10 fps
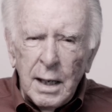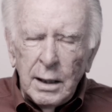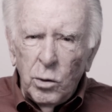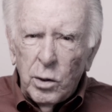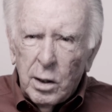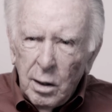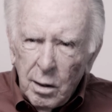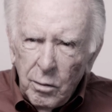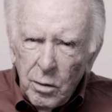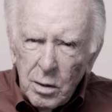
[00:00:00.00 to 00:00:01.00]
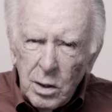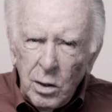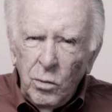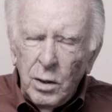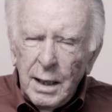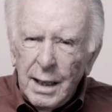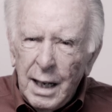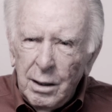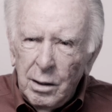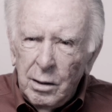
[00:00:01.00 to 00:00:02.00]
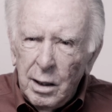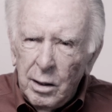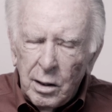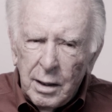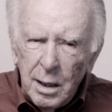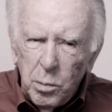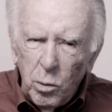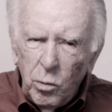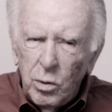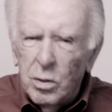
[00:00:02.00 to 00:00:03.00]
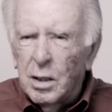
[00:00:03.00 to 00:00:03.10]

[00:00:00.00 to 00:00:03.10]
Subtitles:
I know the color of the scene, then the tempo was